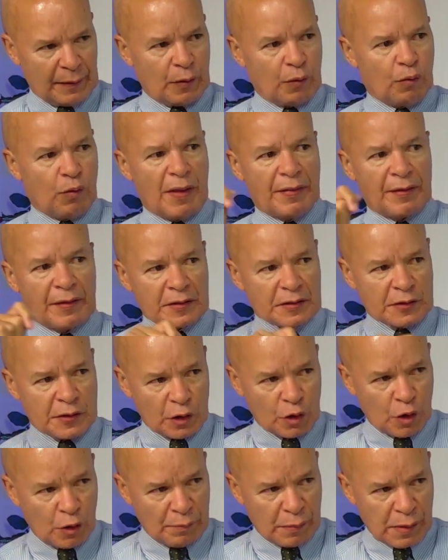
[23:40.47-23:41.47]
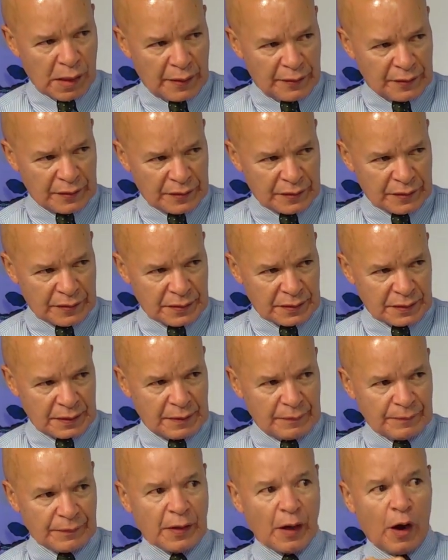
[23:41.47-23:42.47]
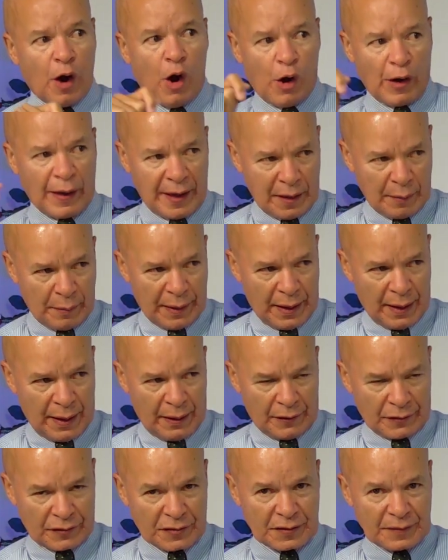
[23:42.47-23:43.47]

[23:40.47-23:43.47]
whether it's your own brothers or anybody else.